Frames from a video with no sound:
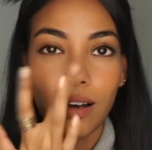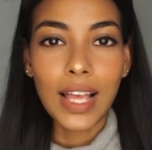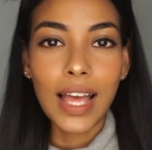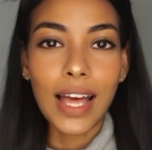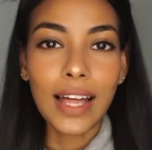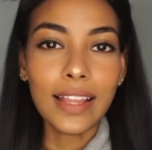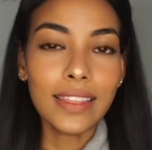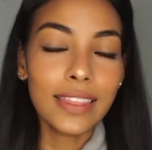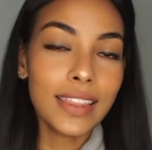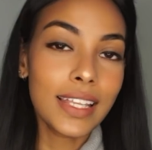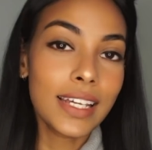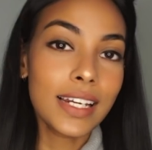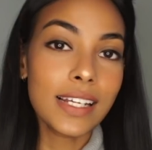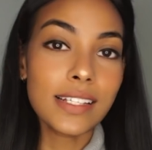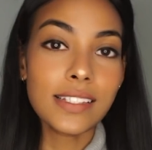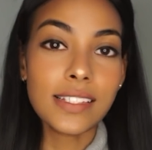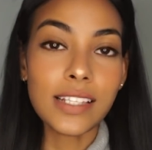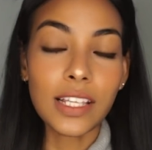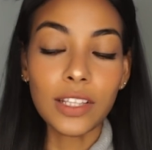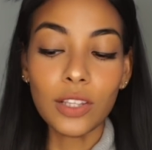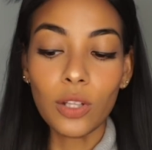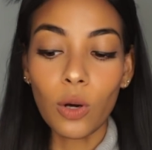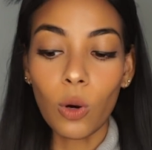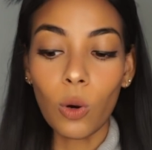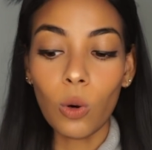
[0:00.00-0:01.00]
And then I
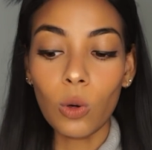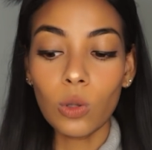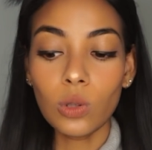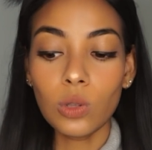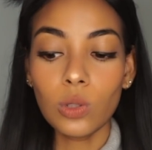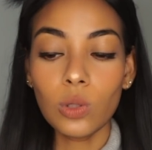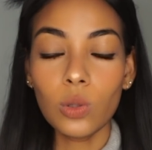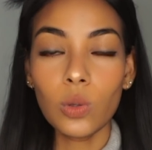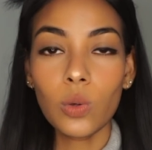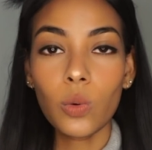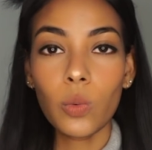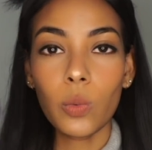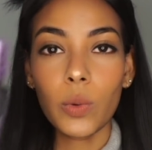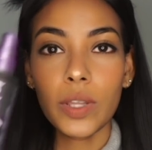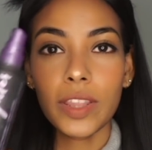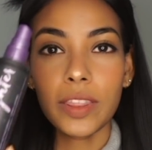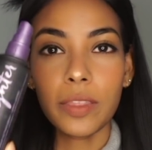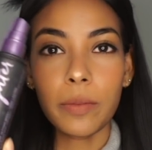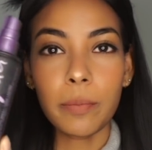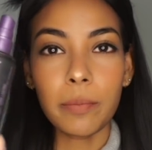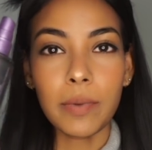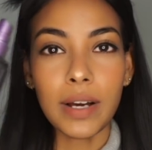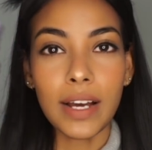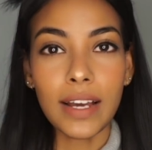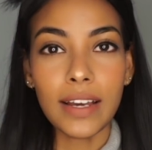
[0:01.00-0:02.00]
set the whole look with
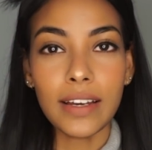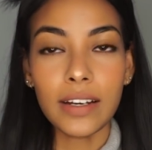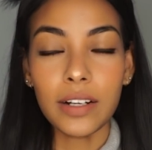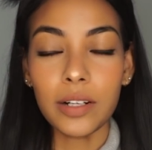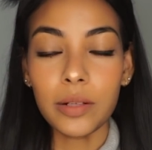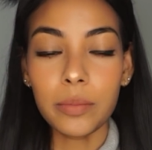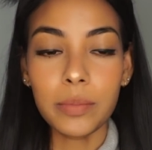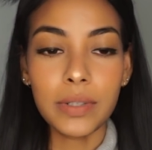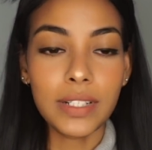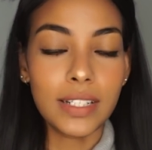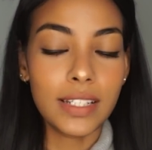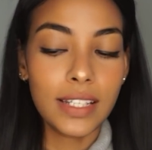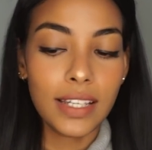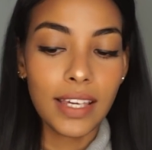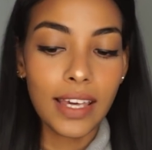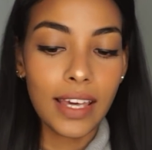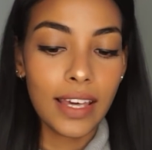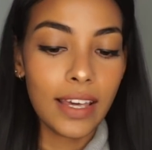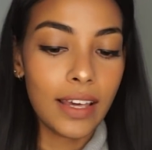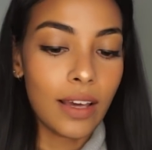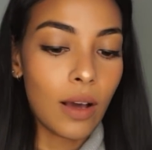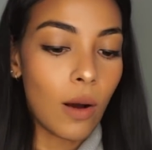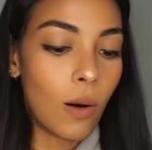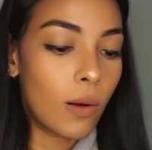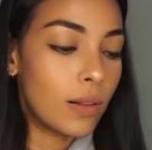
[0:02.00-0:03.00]
my Urban
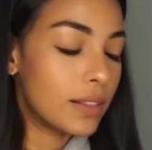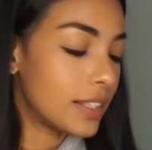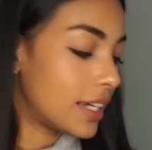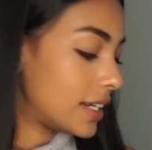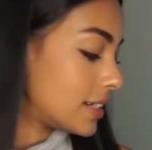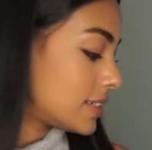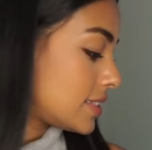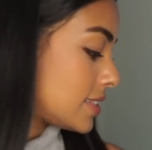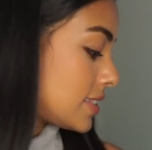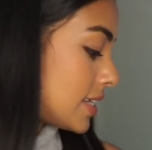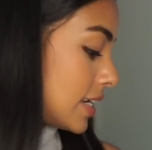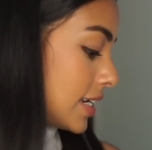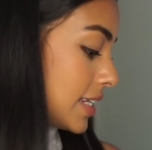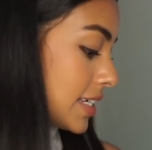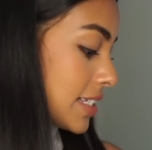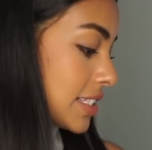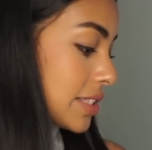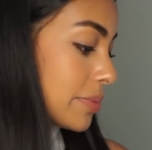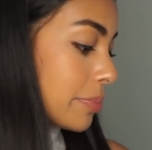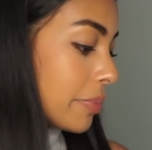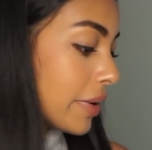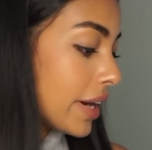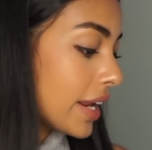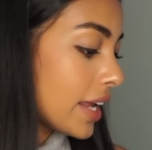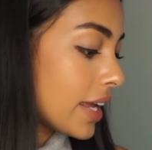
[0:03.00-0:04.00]
Decay All Night Setting
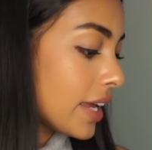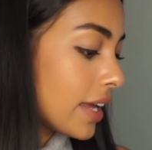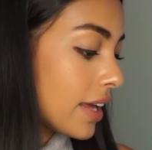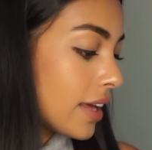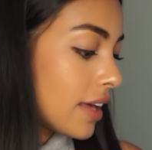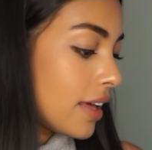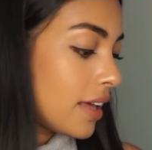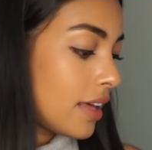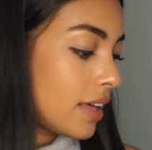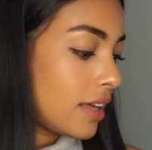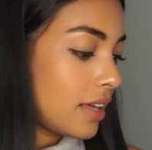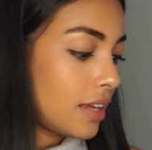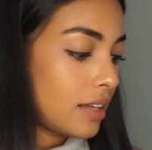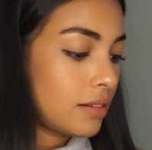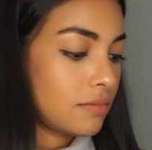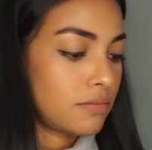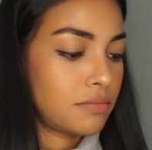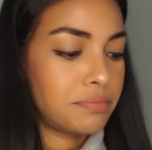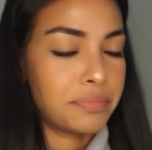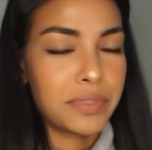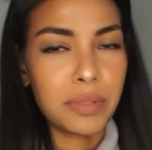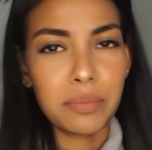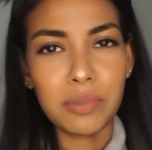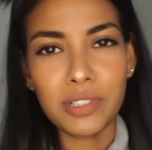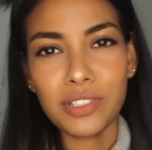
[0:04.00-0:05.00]
Spray, and
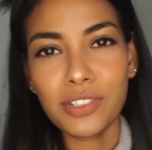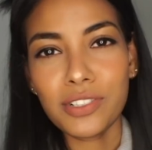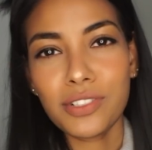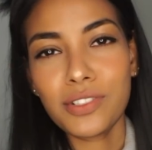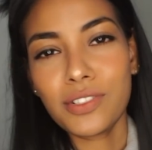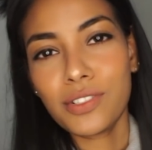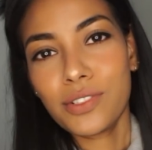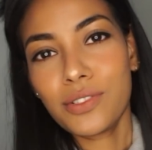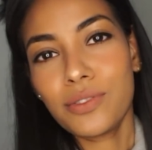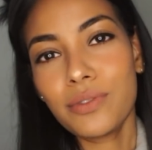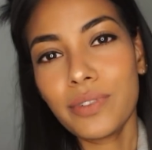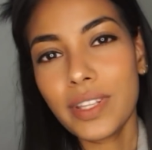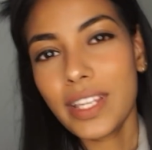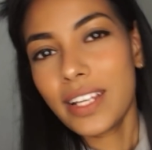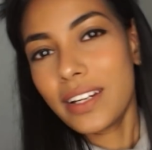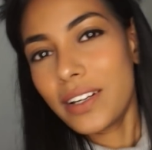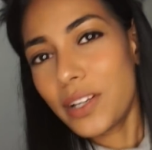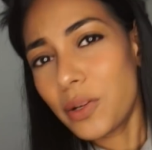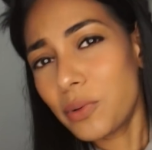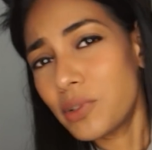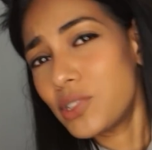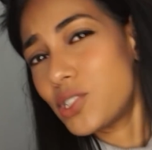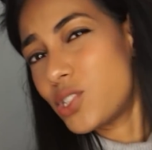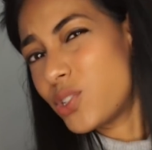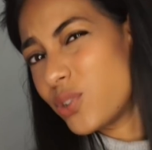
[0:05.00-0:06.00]
maybe I should just do that now
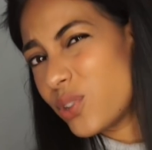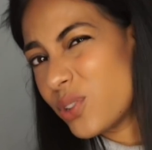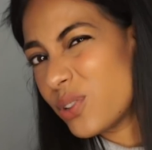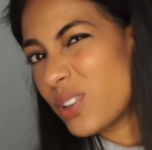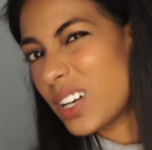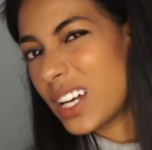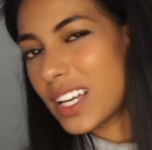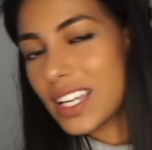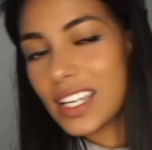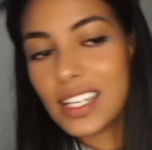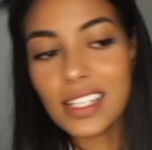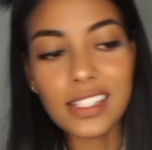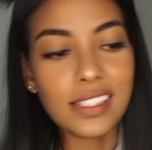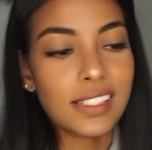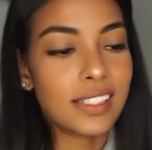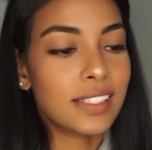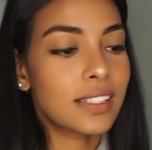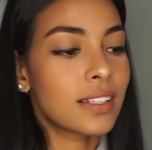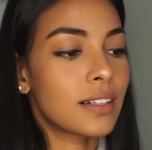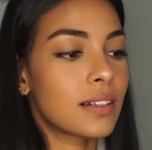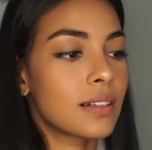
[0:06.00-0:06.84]
and show you guys.